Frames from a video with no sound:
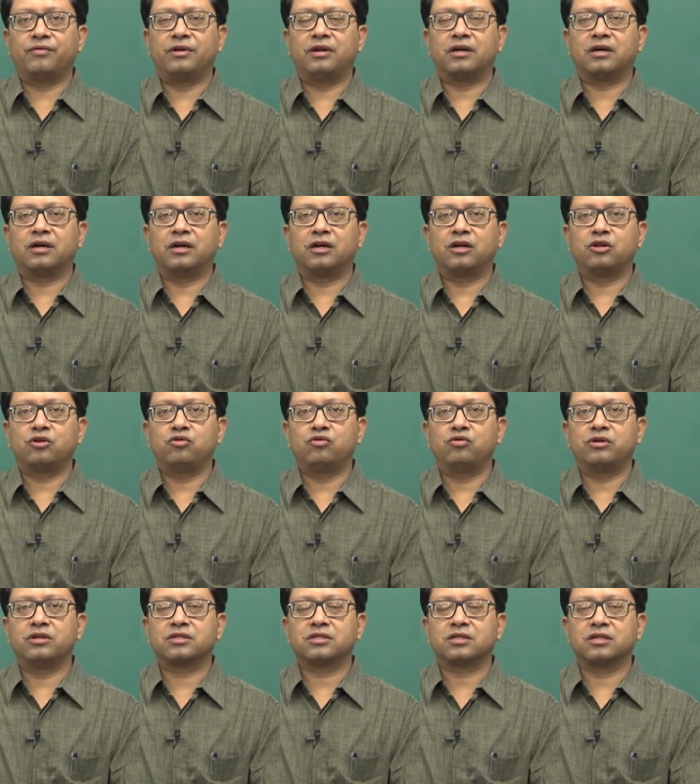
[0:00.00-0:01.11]
we will continue
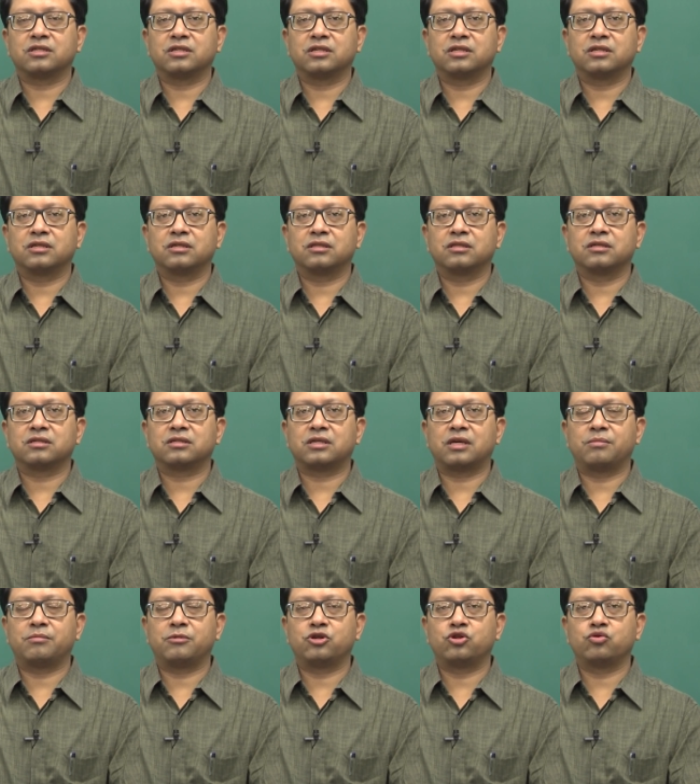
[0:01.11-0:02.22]
discussing the
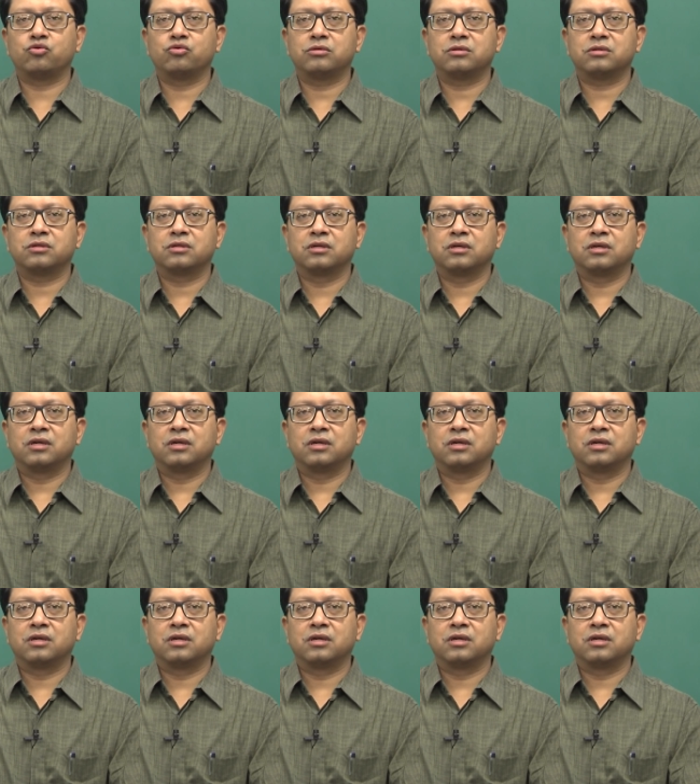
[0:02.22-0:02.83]
same issues